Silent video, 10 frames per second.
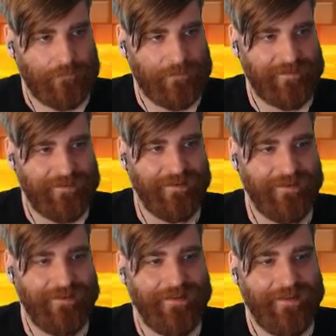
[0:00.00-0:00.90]
It's gonna
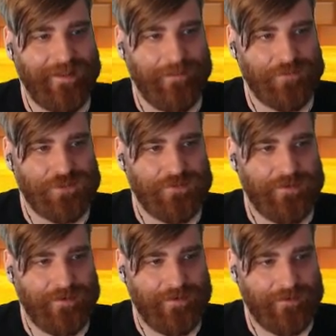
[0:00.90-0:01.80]
keep
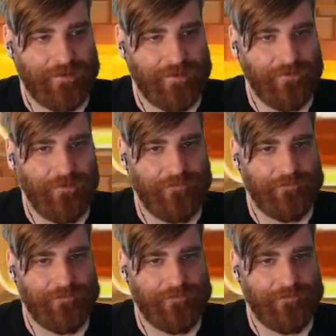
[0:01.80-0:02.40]
shooting. Cool.